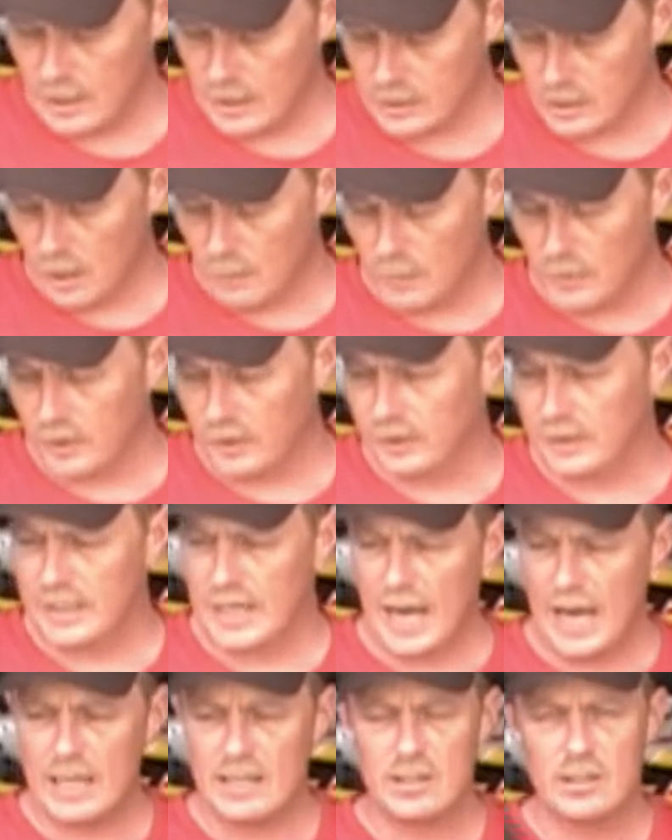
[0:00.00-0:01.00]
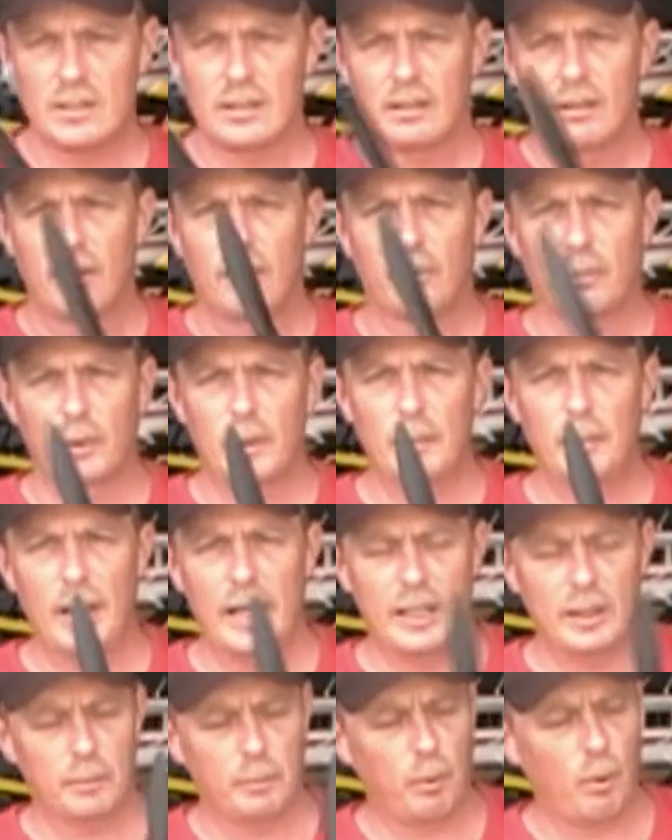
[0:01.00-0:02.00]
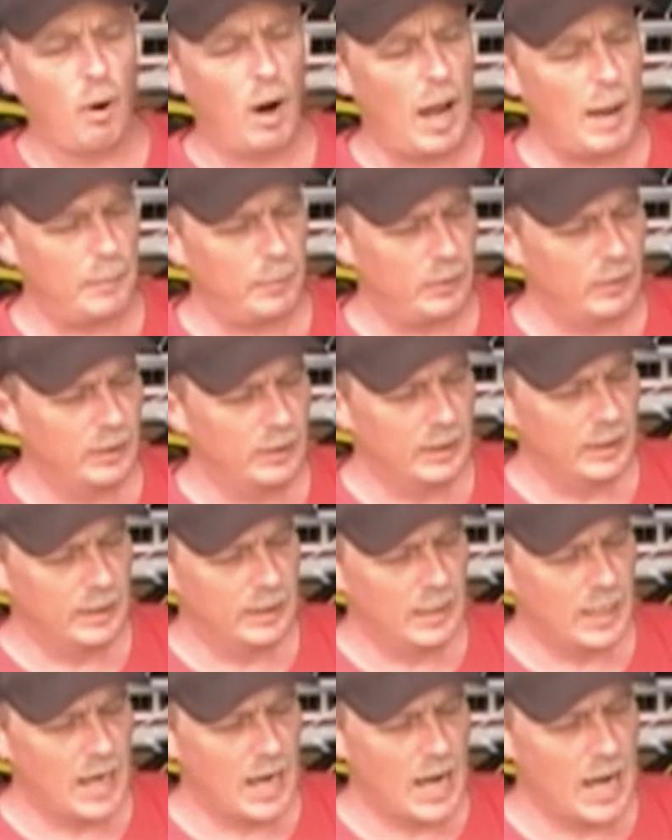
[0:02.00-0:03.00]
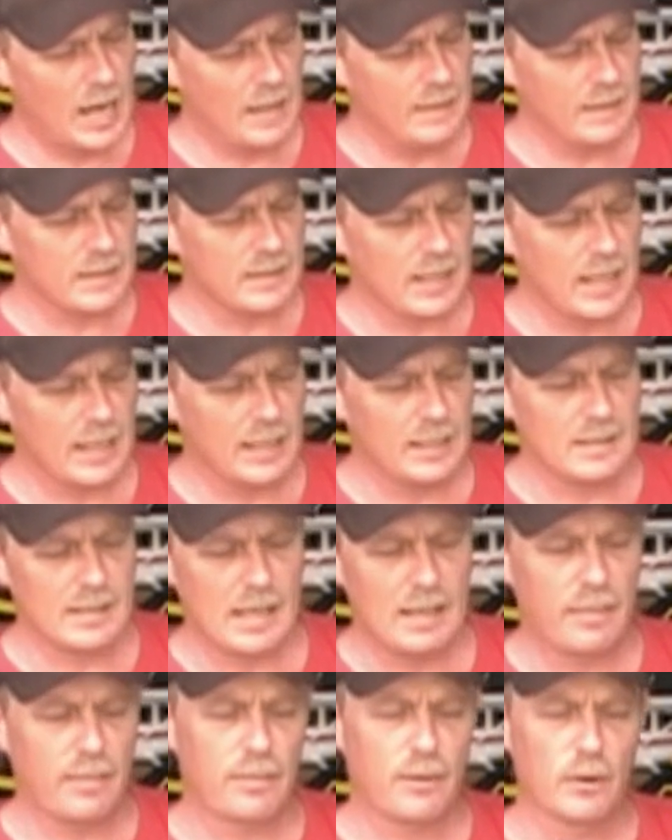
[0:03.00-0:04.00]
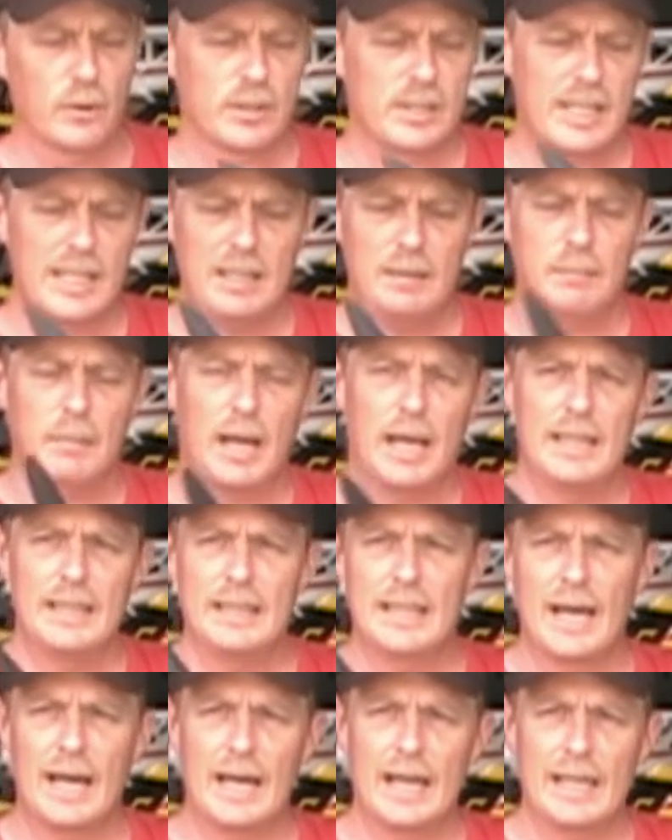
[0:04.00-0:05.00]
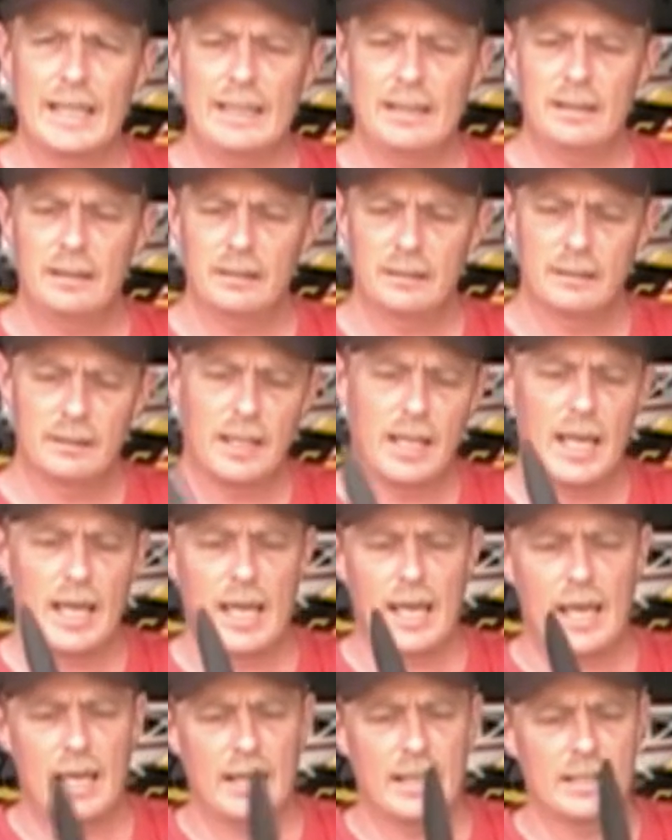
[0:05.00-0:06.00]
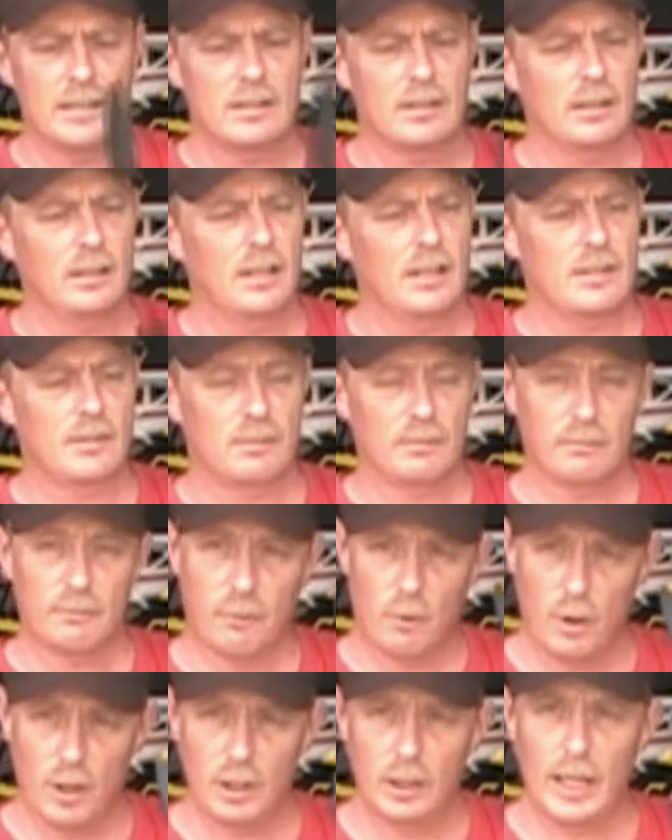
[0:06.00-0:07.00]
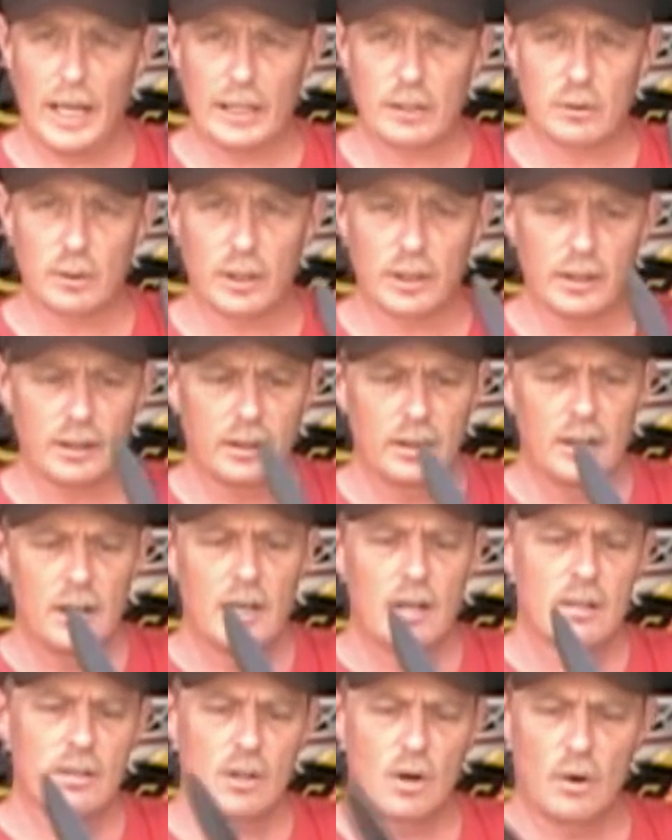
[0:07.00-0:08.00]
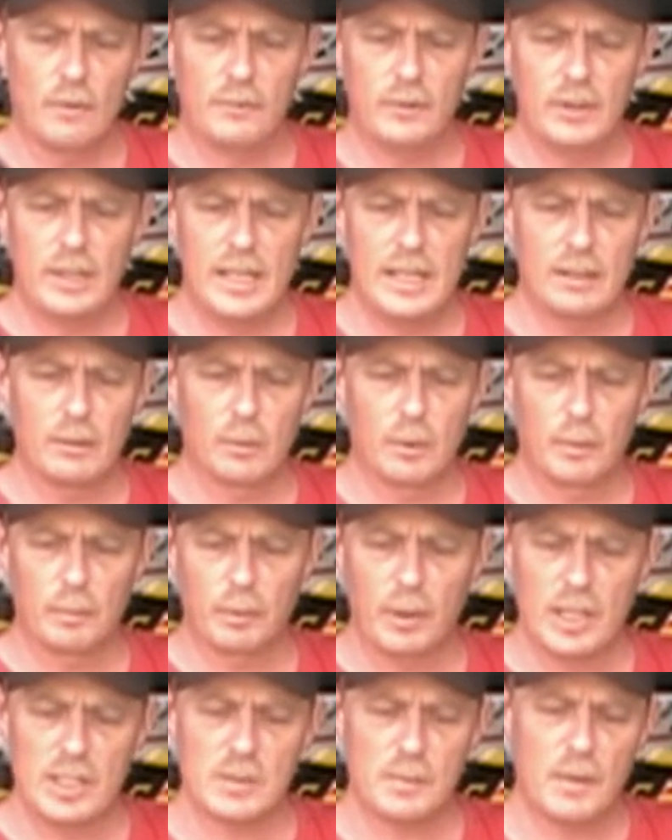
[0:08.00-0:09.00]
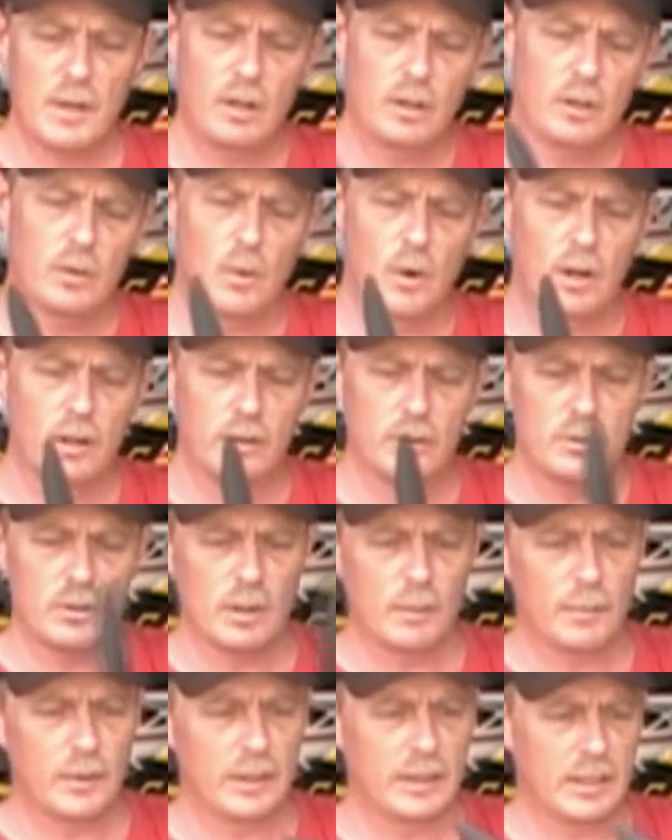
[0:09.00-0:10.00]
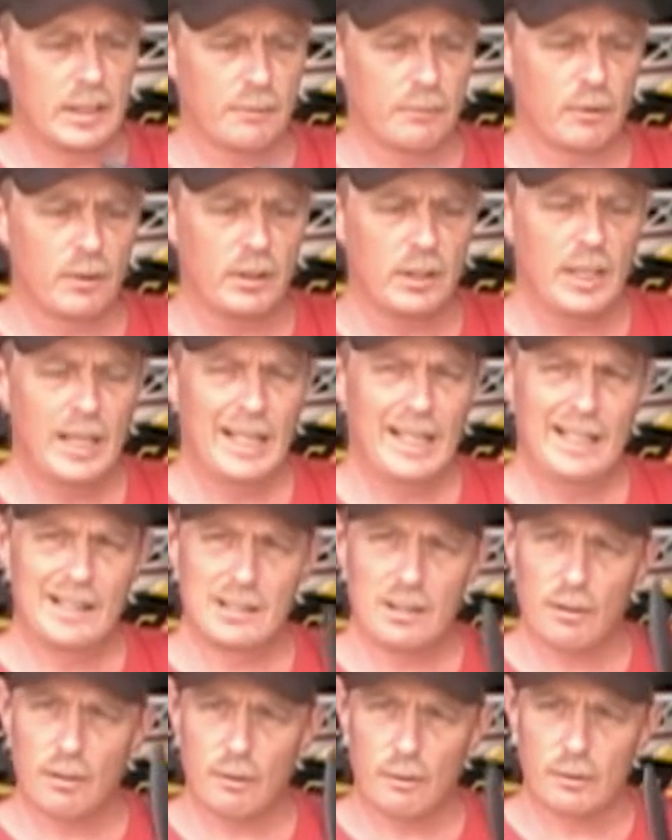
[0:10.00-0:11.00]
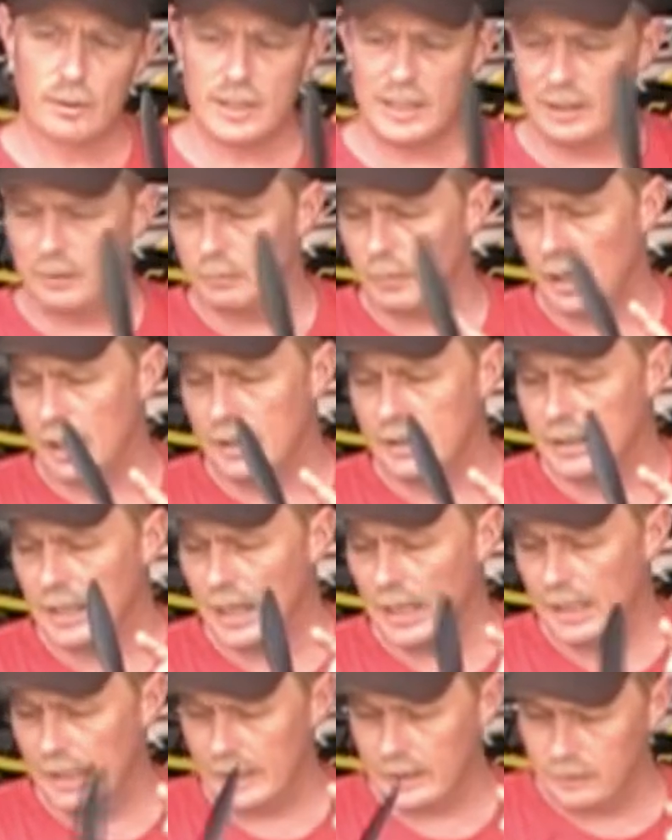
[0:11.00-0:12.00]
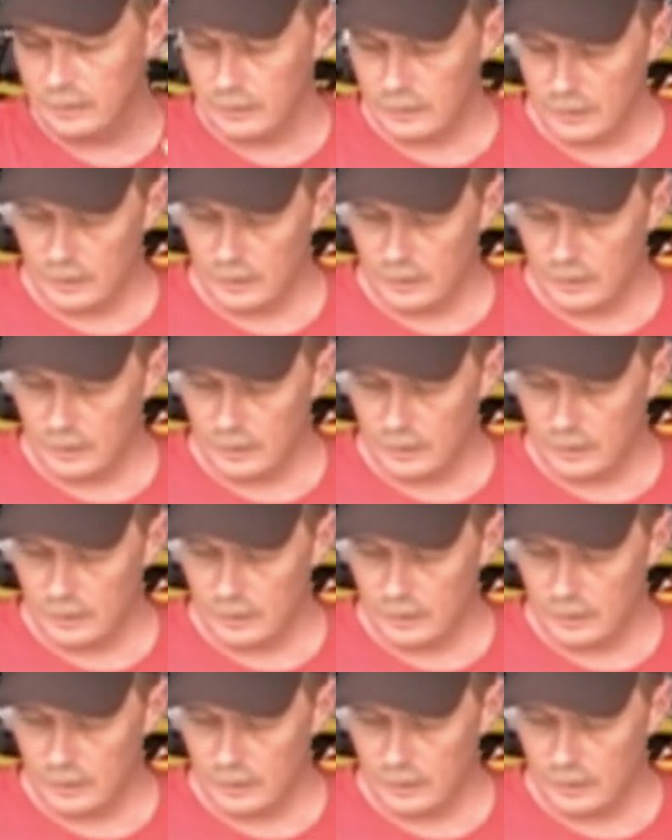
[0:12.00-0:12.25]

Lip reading: does come with a nice three-bladed prop. This thing is a 13x9, and it's for an electric, so if you need a replacement or you want to do something different, it's a 13x9.